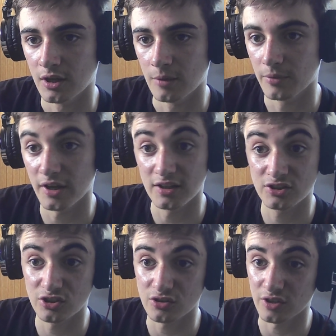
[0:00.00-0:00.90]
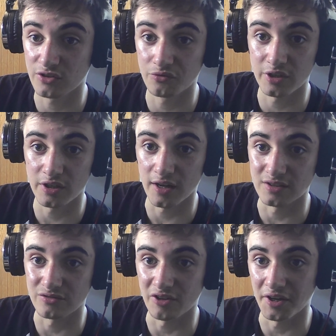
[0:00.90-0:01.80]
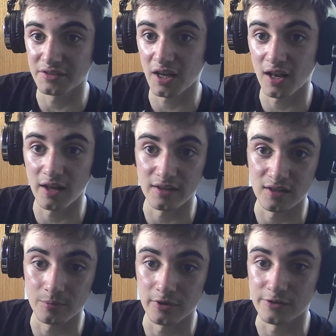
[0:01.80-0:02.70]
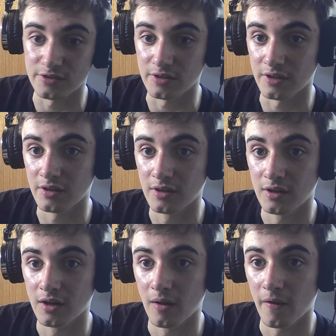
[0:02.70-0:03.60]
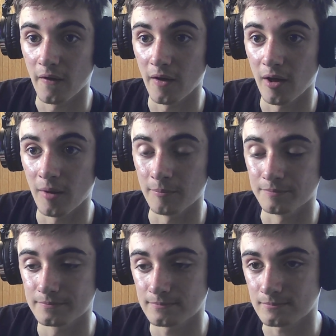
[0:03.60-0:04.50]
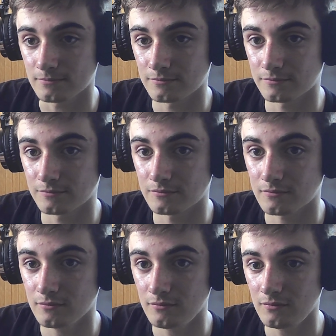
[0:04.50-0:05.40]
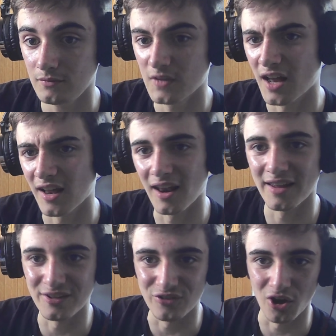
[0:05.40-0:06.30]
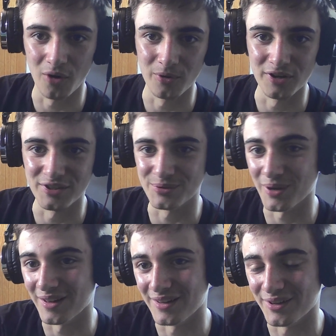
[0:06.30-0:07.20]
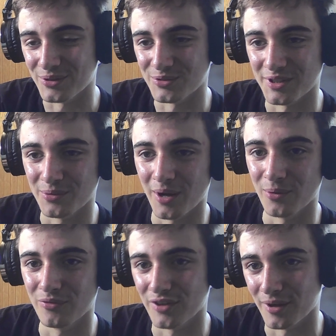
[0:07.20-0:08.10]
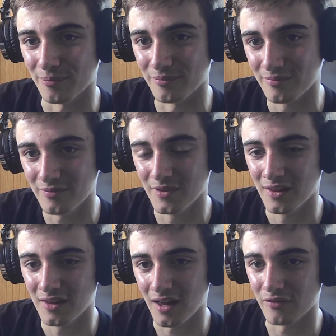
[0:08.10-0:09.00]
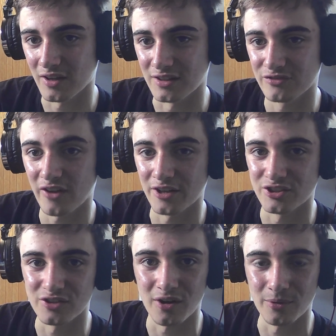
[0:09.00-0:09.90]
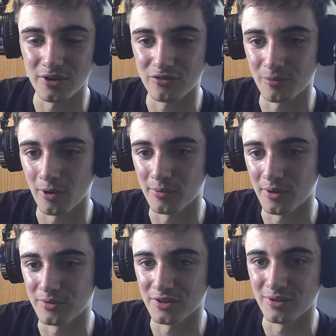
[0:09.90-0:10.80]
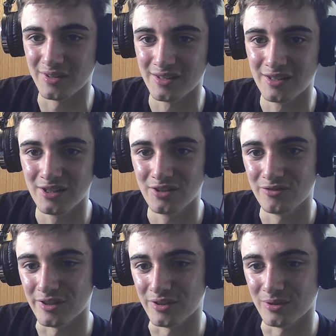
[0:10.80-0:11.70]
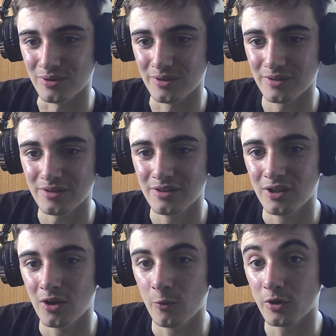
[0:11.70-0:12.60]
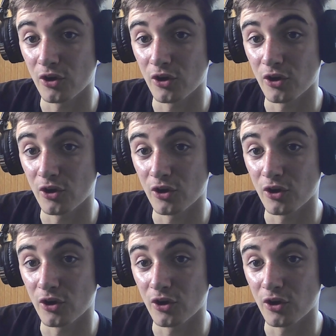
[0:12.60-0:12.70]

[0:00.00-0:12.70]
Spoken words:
but it's a really nice effect. I like it personally. And I like the artwork as well. It goes really well with the I think it's Thatcher's artwork from OP02. Really cool. We've got